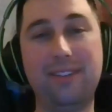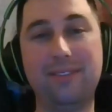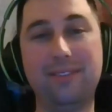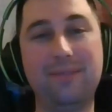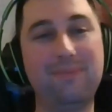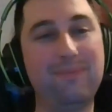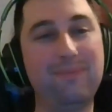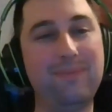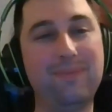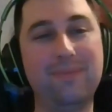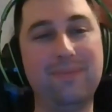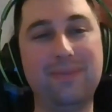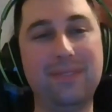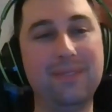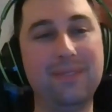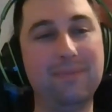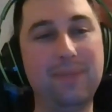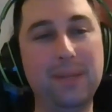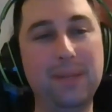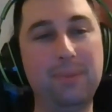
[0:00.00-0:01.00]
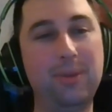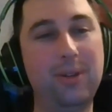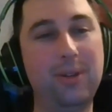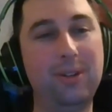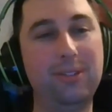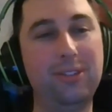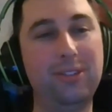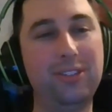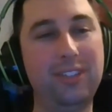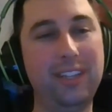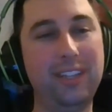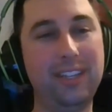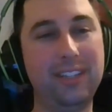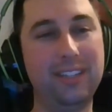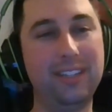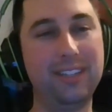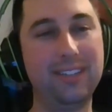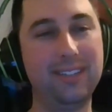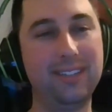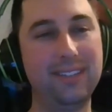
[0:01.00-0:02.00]
out. People don't
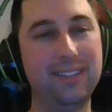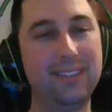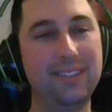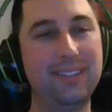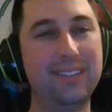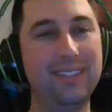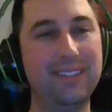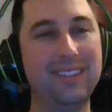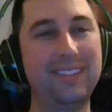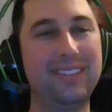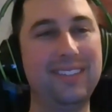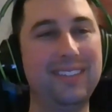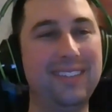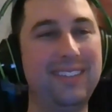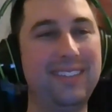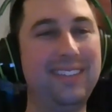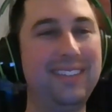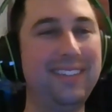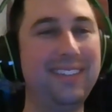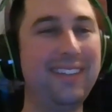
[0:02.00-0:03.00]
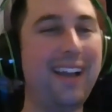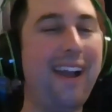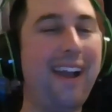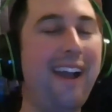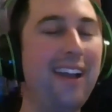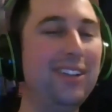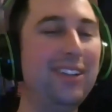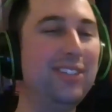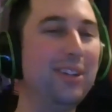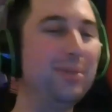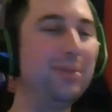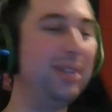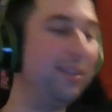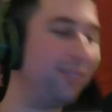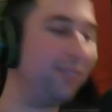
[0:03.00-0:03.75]
understand. All right, John,